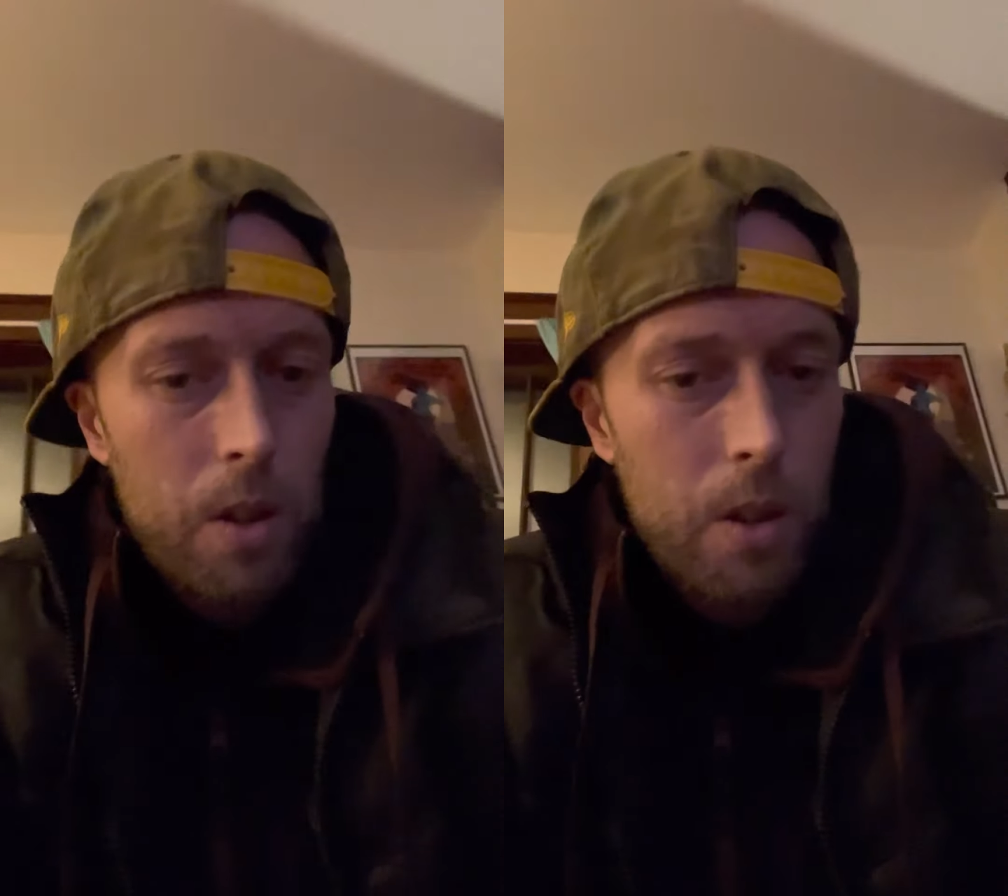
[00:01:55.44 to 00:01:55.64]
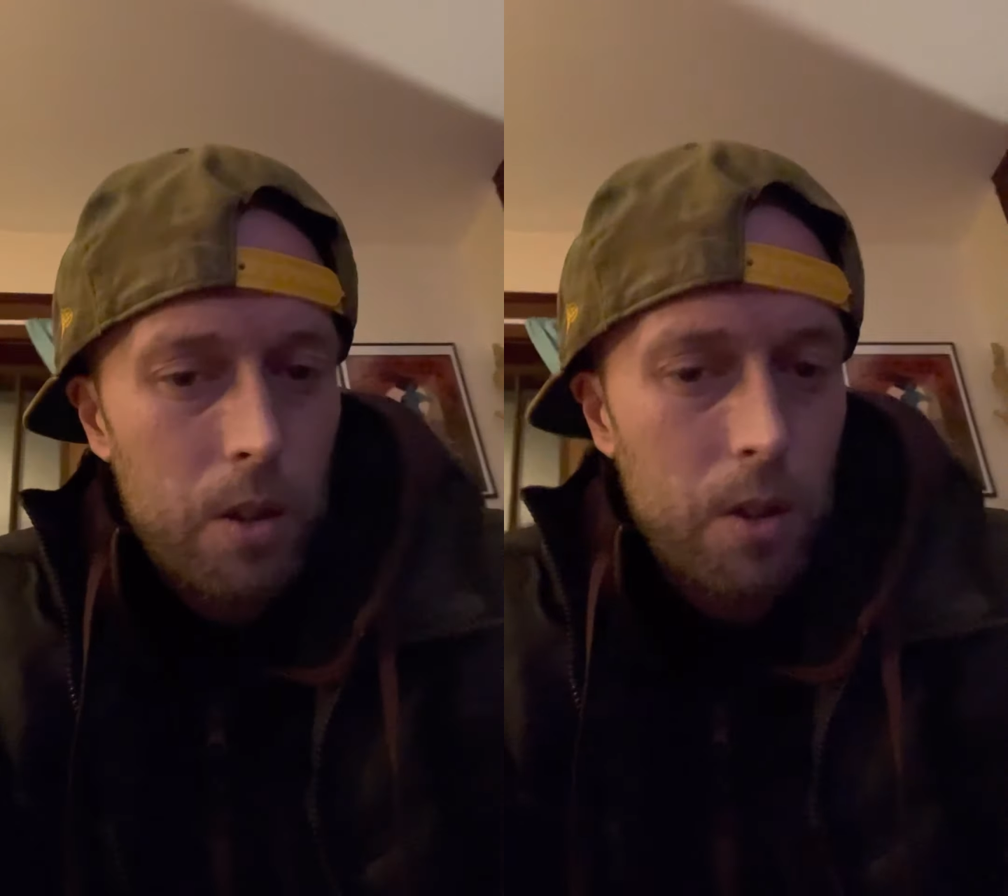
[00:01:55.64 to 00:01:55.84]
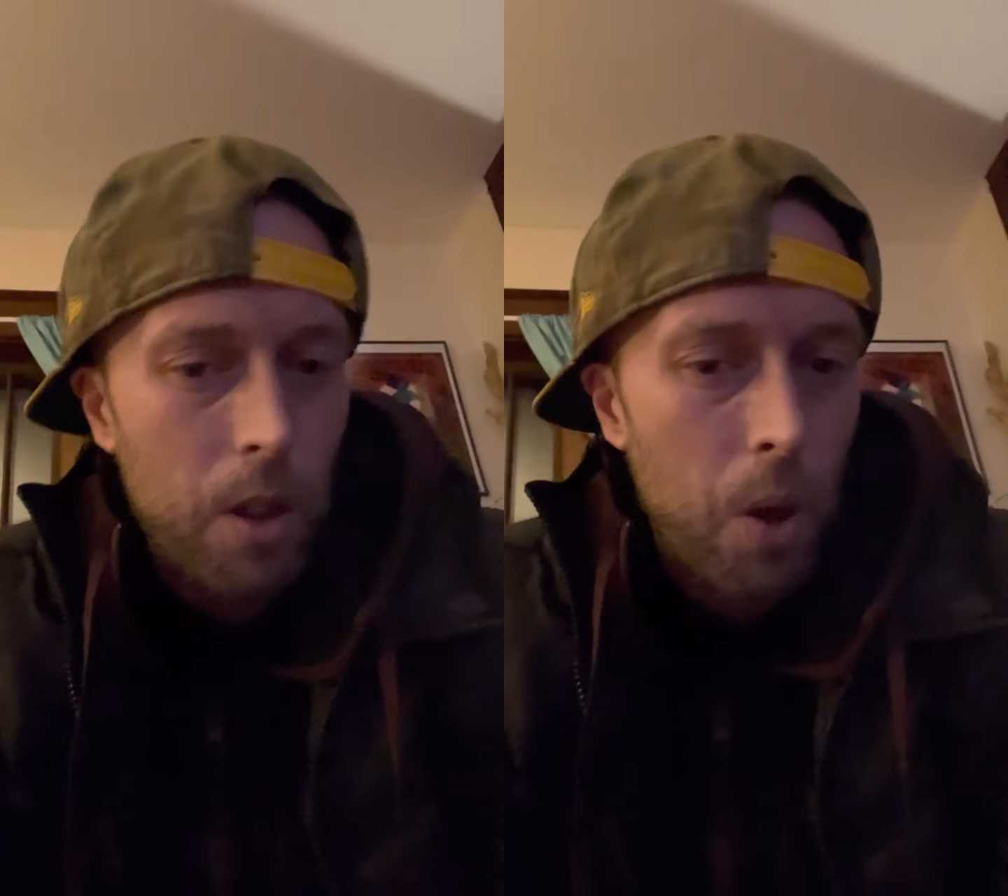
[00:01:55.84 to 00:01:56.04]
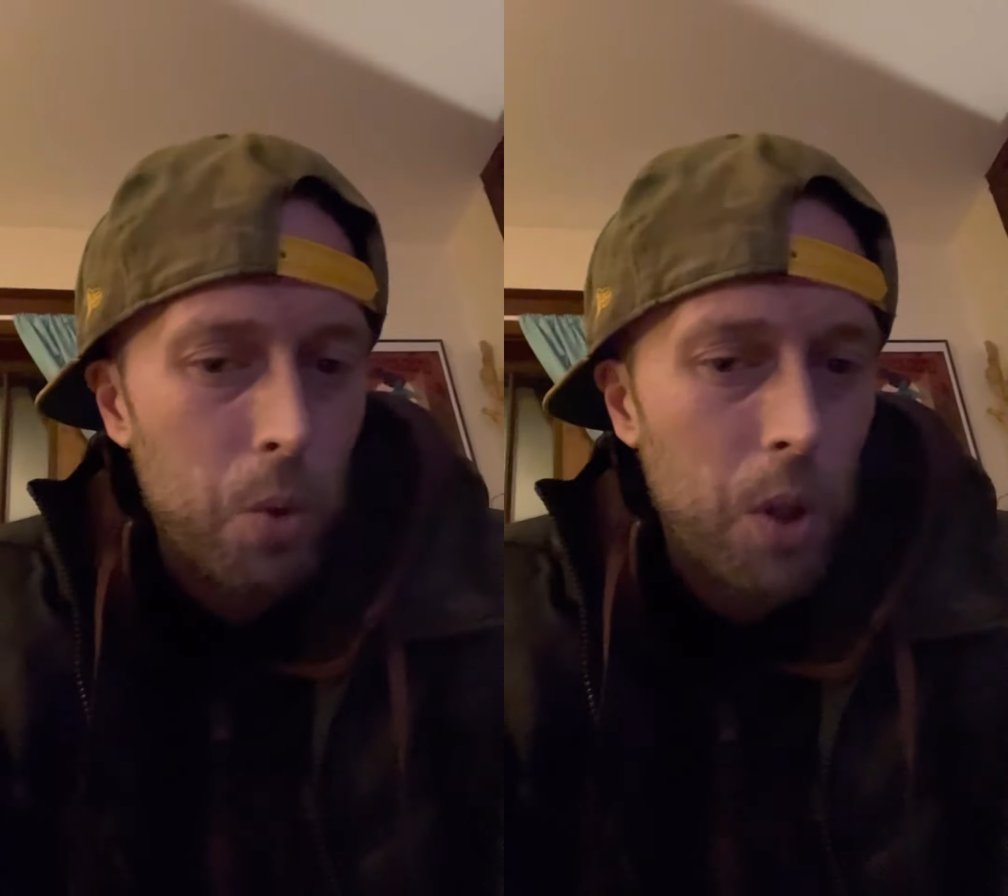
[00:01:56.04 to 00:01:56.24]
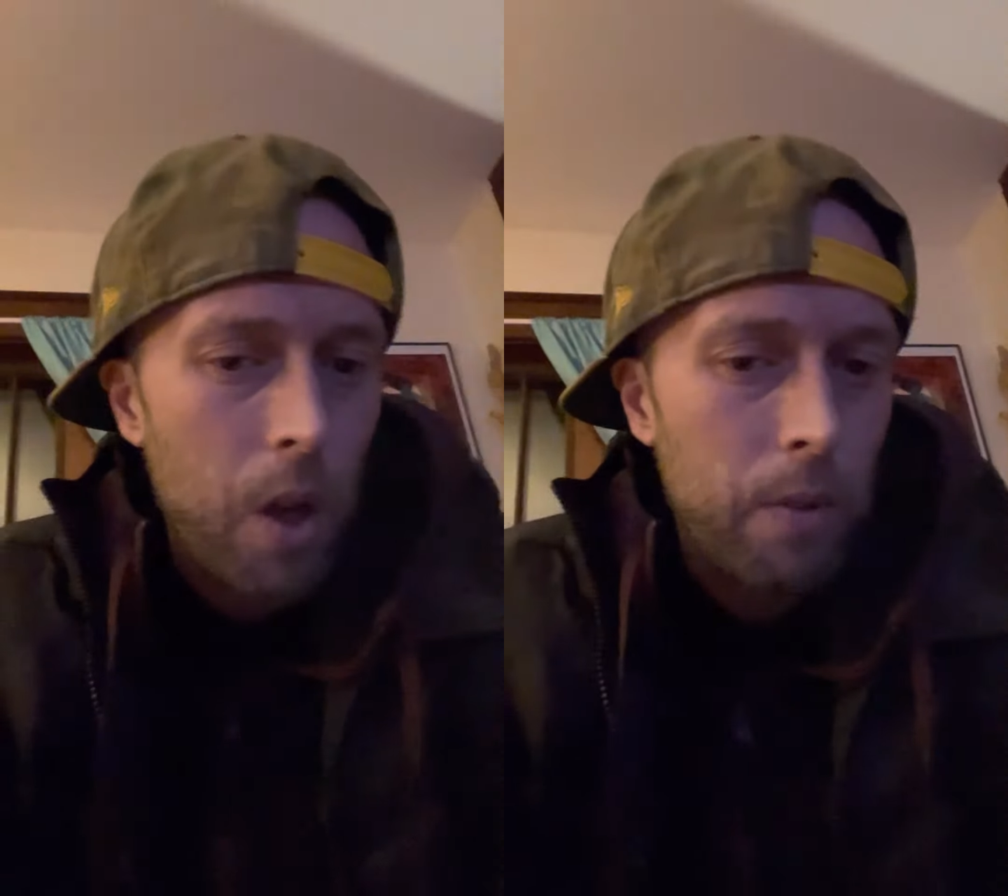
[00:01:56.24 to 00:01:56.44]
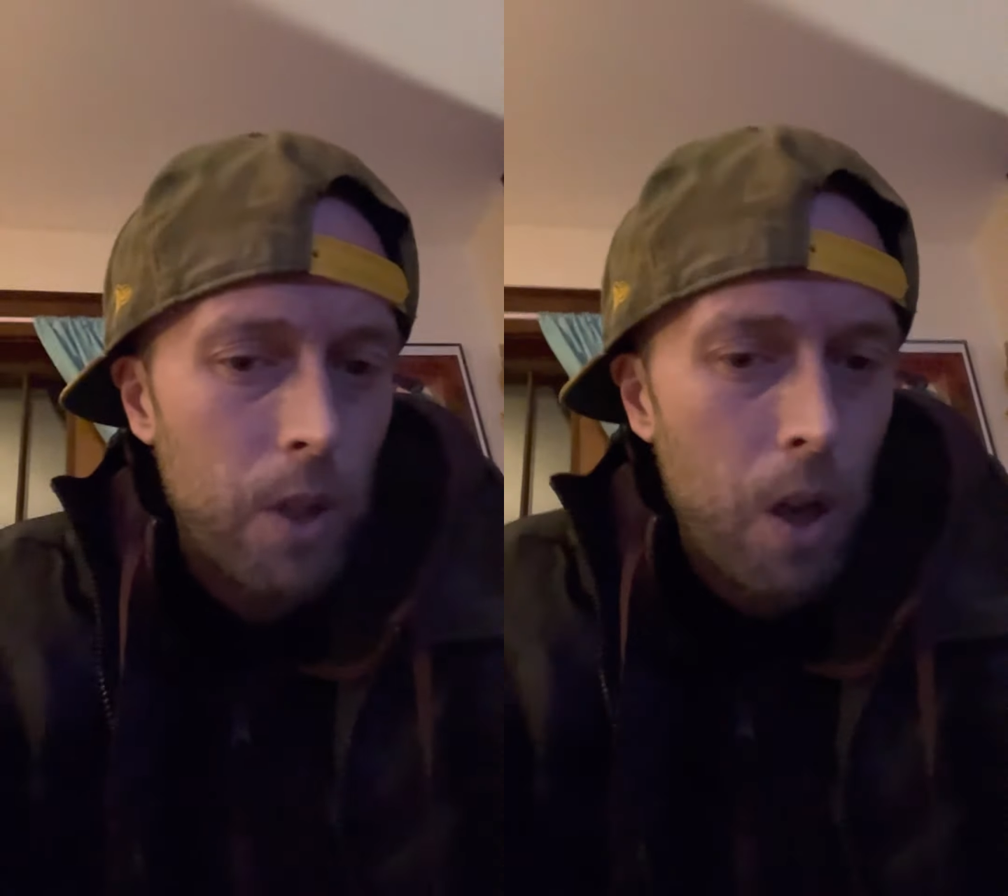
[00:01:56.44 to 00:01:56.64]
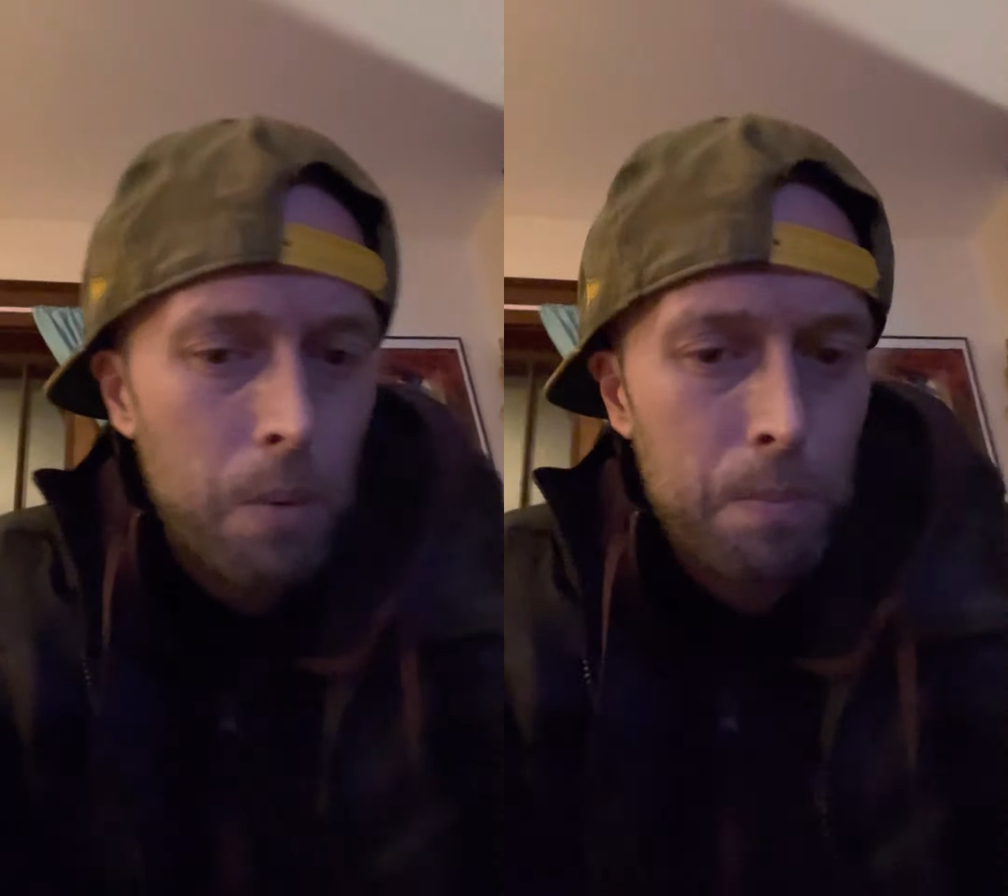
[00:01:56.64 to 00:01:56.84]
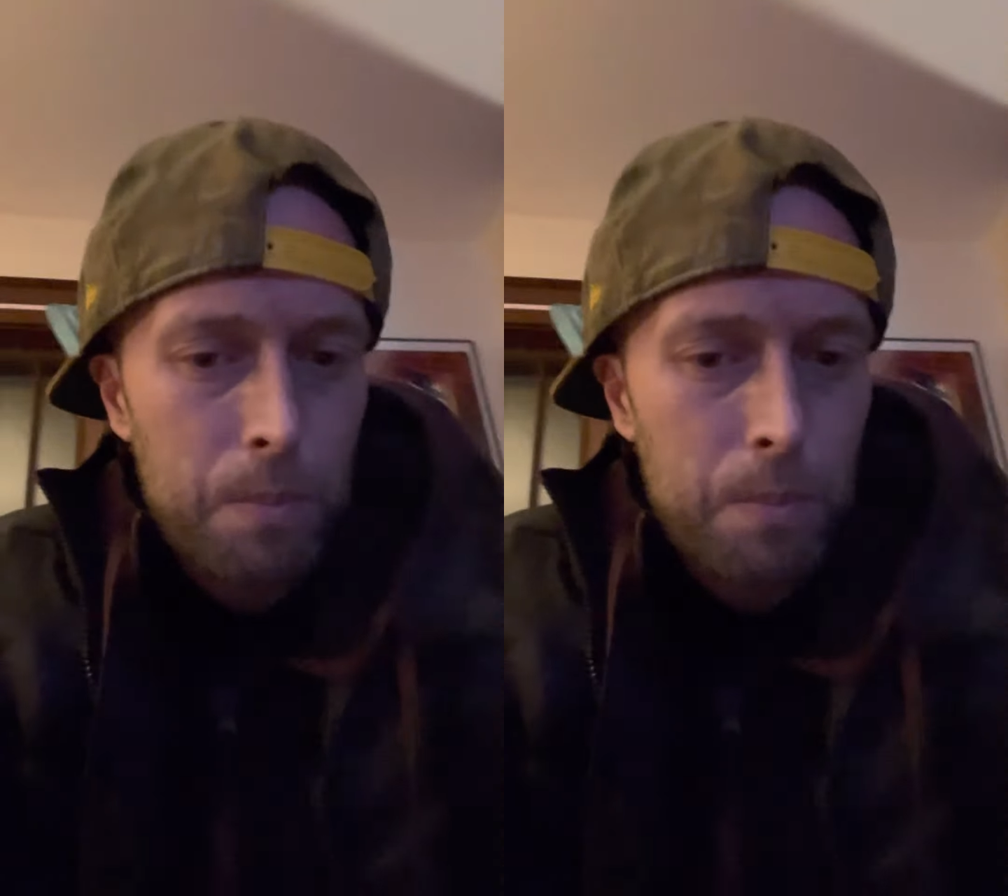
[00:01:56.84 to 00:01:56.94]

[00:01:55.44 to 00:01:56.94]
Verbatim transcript: Start with love, y'all.